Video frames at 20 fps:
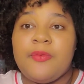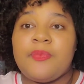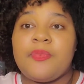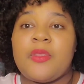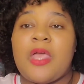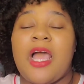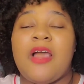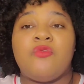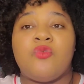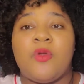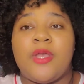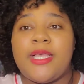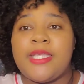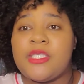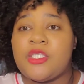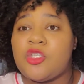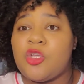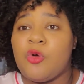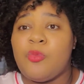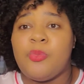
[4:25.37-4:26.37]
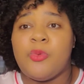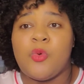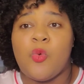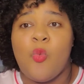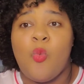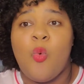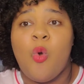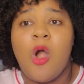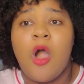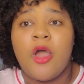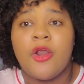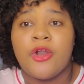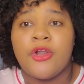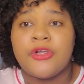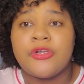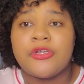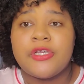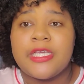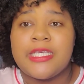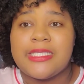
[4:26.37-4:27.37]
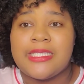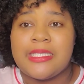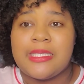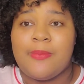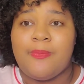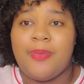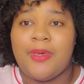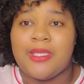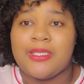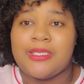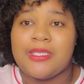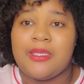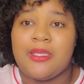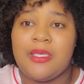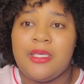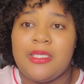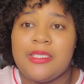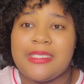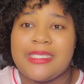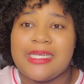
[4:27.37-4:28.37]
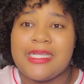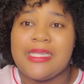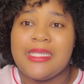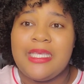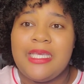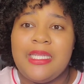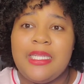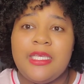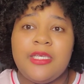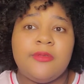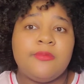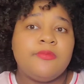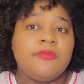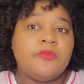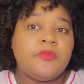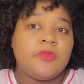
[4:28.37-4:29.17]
I've read soap and water is the best thing to clean it.